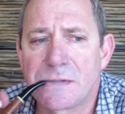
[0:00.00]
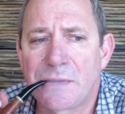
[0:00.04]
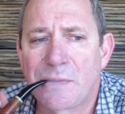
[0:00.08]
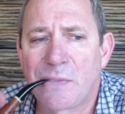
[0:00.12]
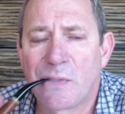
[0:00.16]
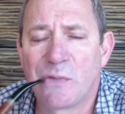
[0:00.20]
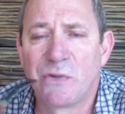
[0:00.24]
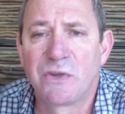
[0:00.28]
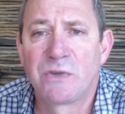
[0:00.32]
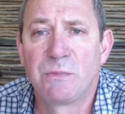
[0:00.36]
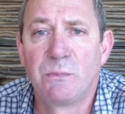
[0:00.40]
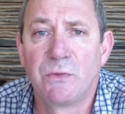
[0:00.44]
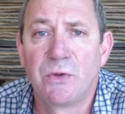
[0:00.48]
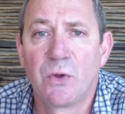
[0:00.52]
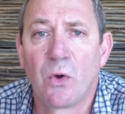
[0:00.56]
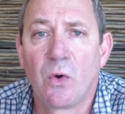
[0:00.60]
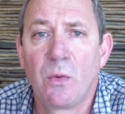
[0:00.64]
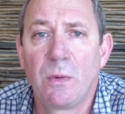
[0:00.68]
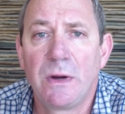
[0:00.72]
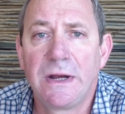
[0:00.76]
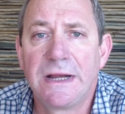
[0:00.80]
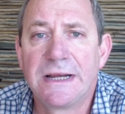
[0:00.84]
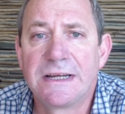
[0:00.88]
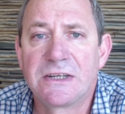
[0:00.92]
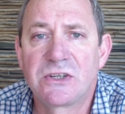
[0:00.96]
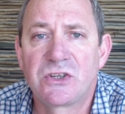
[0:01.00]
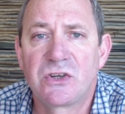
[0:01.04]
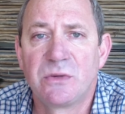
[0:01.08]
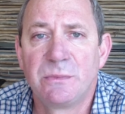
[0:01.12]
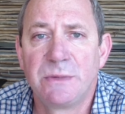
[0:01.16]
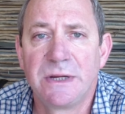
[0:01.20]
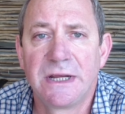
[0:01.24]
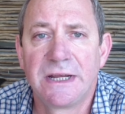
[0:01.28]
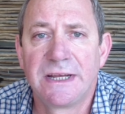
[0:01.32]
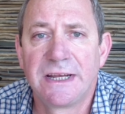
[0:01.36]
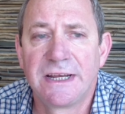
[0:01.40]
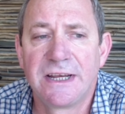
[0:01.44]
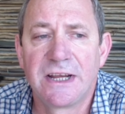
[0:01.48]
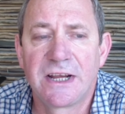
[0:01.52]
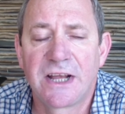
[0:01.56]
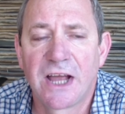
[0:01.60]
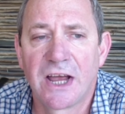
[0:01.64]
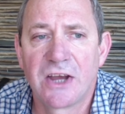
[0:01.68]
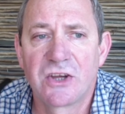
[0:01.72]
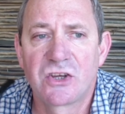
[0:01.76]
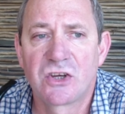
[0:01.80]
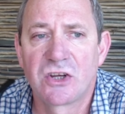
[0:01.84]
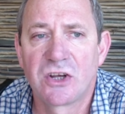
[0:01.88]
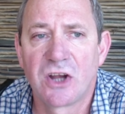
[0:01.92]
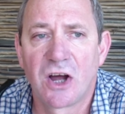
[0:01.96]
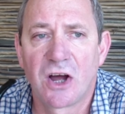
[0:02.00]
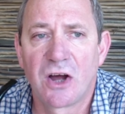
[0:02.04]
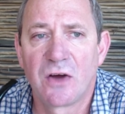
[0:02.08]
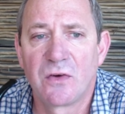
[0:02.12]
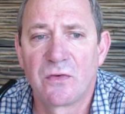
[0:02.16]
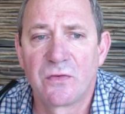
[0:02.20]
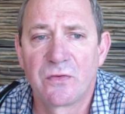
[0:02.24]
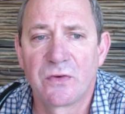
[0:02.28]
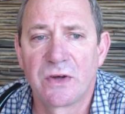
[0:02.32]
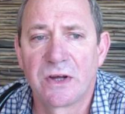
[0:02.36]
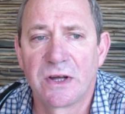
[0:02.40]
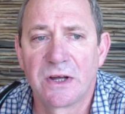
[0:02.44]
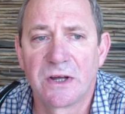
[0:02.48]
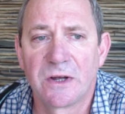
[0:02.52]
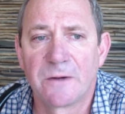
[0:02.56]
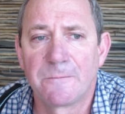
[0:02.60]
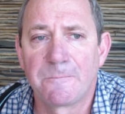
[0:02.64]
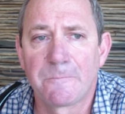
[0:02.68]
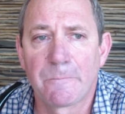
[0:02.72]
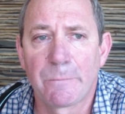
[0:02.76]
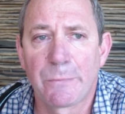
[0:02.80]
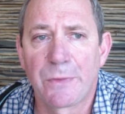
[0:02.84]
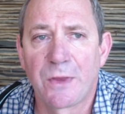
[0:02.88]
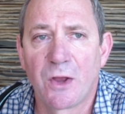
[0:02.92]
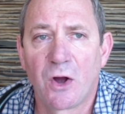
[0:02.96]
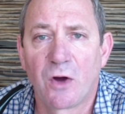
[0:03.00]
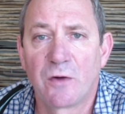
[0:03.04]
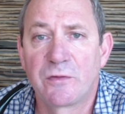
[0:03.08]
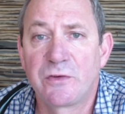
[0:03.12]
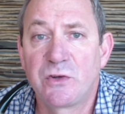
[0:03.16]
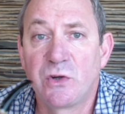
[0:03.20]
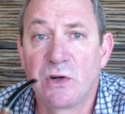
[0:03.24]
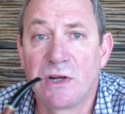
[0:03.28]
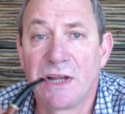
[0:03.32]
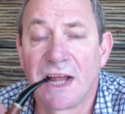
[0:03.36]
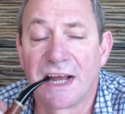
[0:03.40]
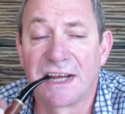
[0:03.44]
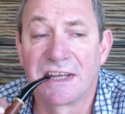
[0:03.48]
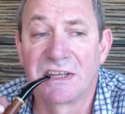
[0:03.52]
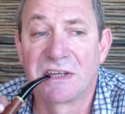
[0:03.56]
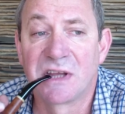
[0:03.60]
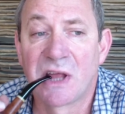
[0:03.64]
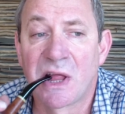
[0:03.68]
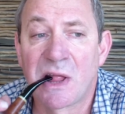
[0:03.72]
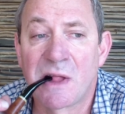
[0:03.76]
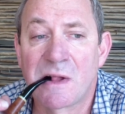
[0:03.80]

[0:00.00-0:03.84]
which normally is to me an indication of too light.